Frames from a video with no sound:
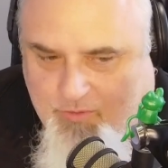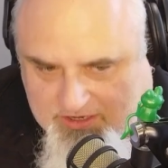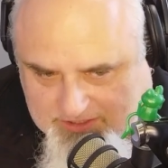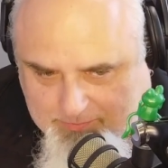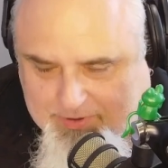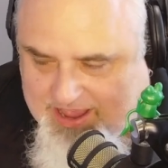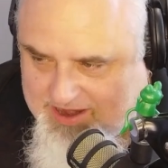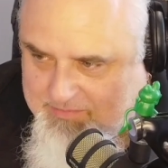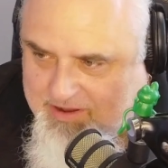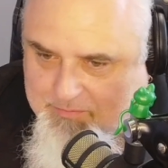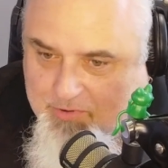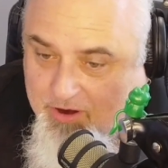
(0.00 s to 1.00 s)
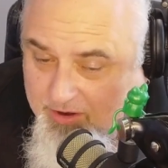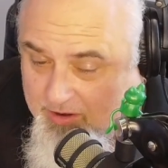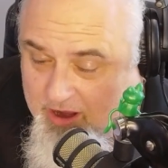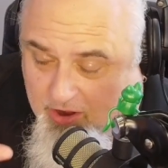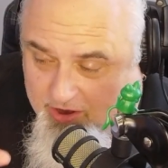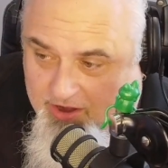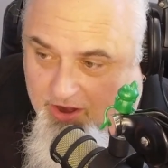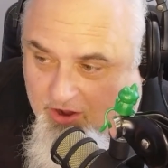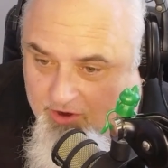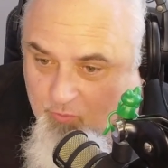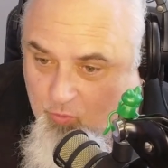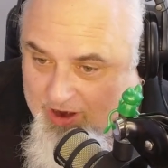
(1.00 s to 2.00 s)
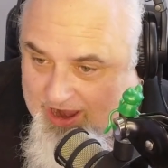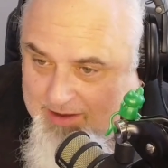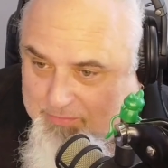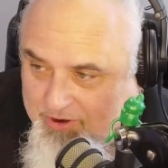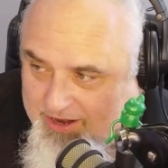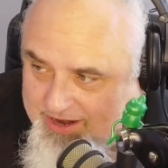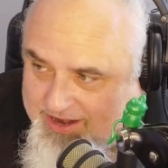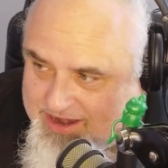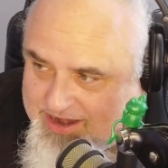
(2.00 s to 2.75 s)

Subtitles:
was a patty melt burger on rye bread